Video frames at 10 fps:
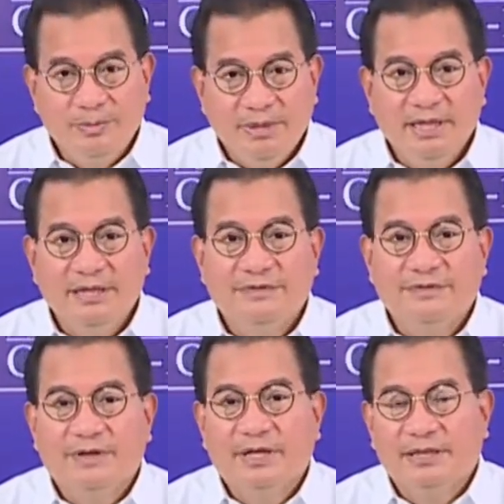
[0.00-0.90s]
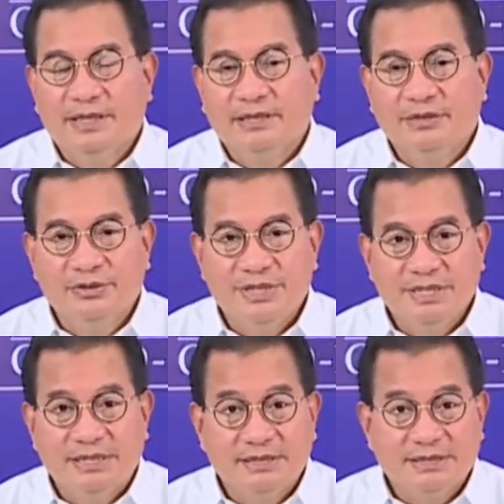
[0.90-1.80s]
We believe that
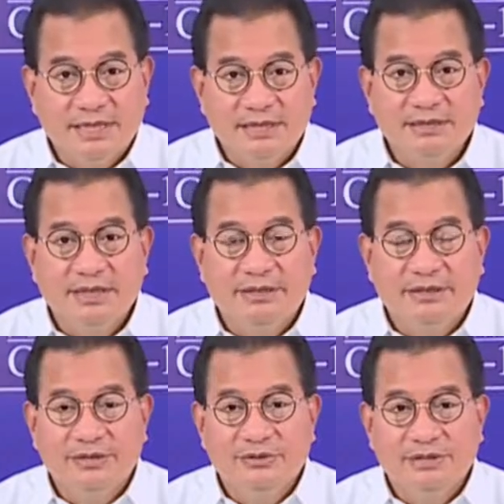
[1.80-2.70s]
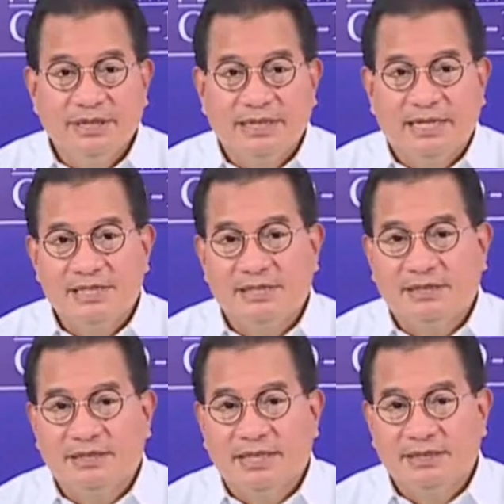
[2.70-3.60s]
Indonesia's success in reducing
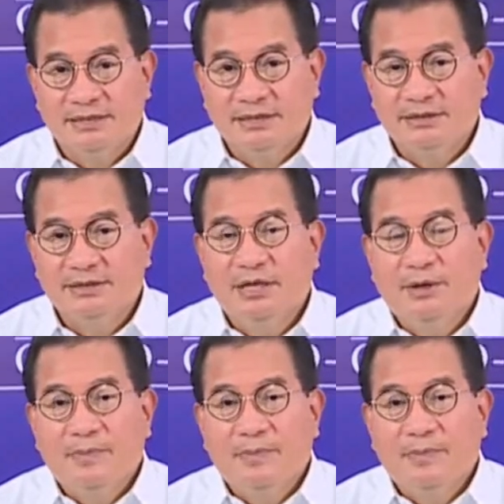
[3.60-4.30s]
national cases